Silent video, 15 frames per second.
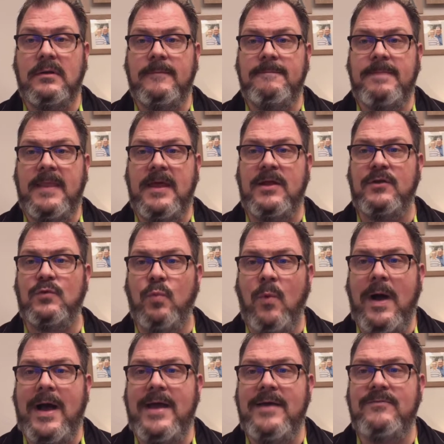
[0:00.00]
that his
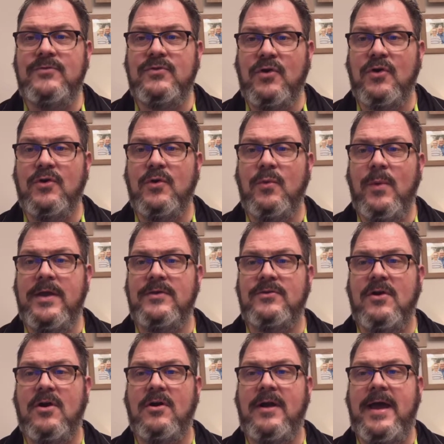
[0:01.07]
wives turned away his
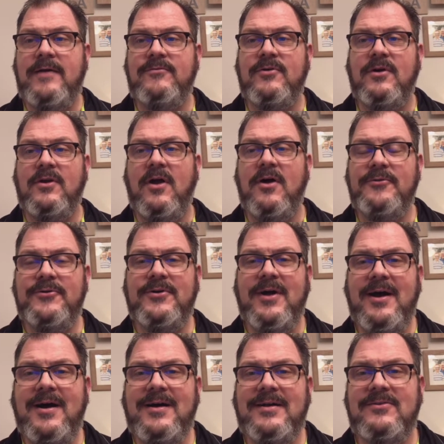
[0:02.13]
heart after other
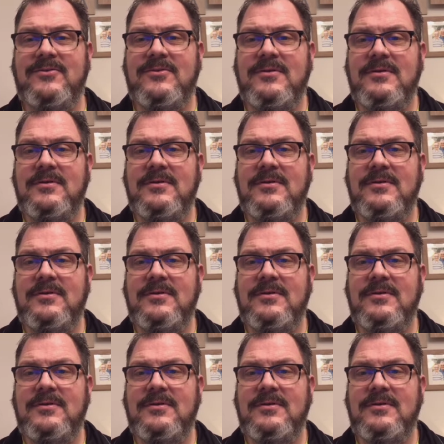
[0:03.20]
gods.